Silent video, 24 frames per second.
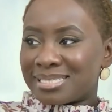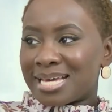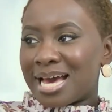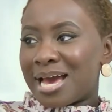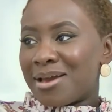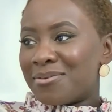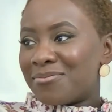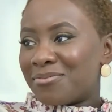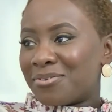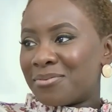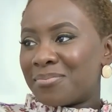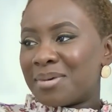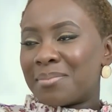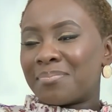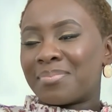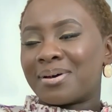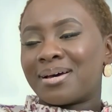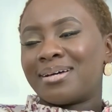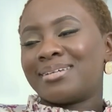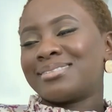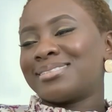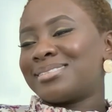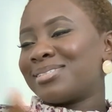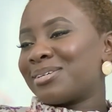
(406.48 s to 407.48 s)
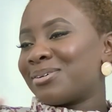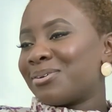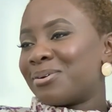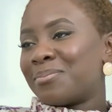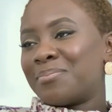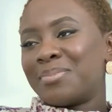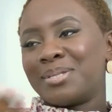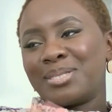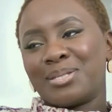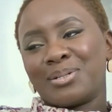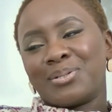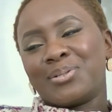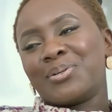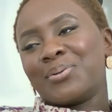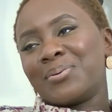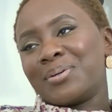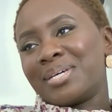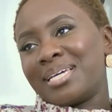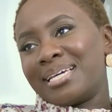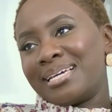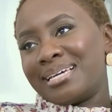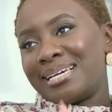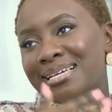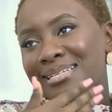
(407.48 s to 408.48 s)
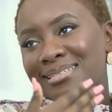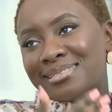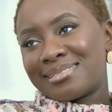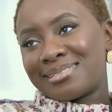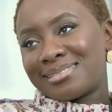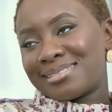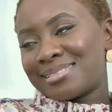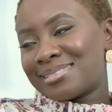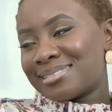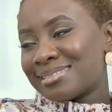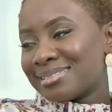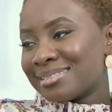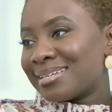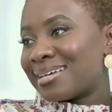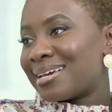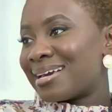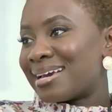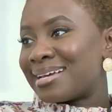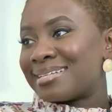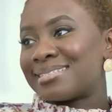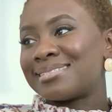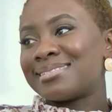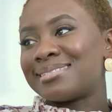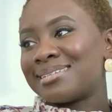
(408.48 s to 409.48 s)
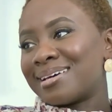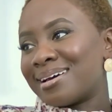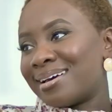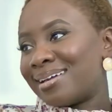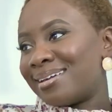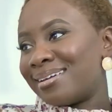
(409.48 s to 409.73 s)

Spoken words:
time for me, but to God be the glory, it's done.